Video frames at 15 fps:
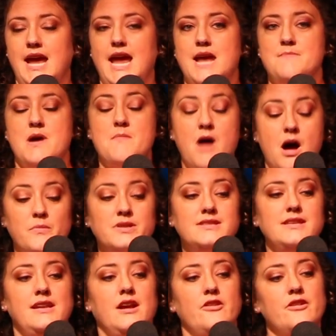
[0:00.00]
And my mom was
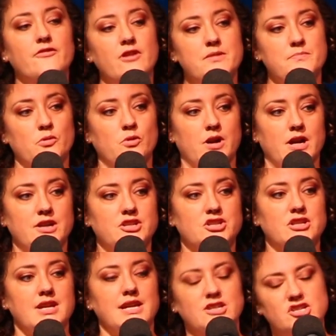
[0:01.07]
sitting on the front
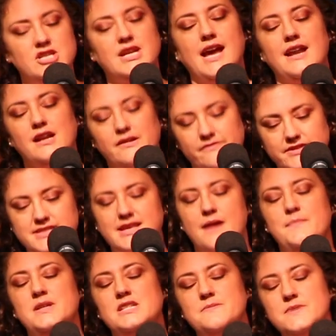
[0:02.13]
porch, and she kind of
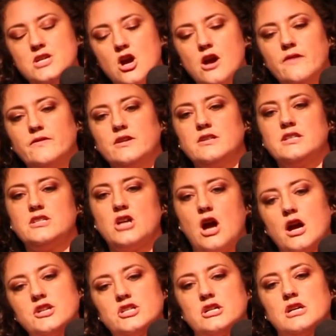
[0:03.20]
summoned me over to
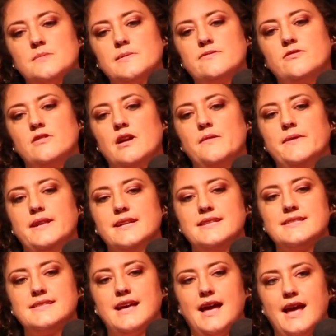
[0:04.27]
talk to her before I went
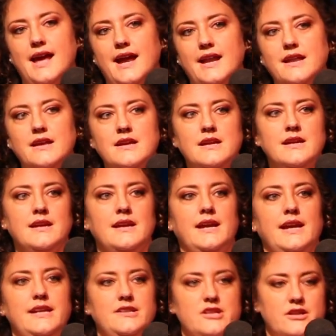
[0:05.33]
inside.
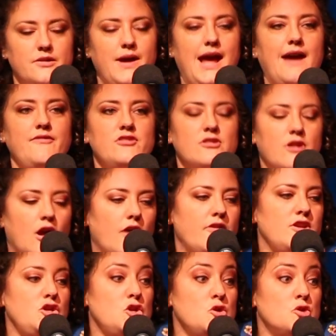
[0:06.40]
And after all
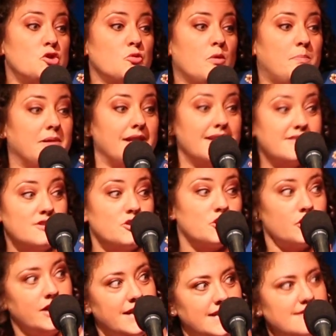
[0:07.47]
the usual
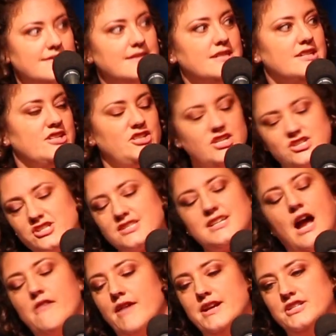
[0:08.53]
pleasantries, she just
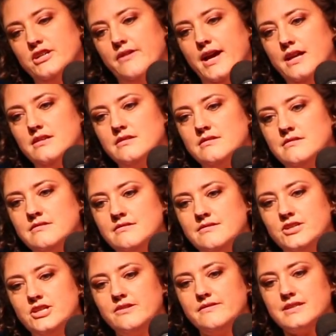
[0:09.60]
got right to it.
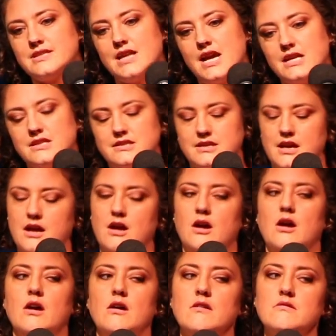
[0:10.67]
She was like,
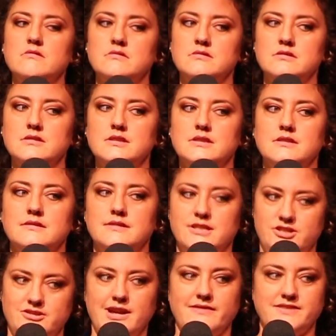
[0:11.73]
so,
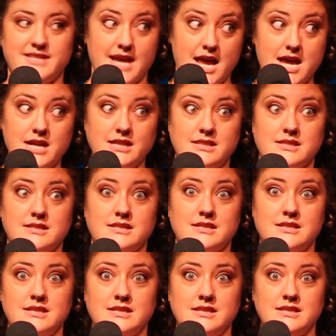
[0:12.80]
did you have
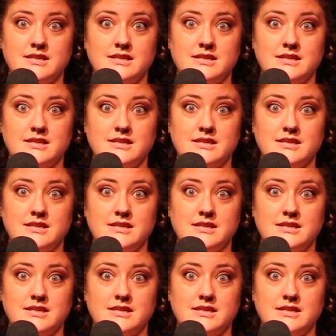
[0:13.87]
sex?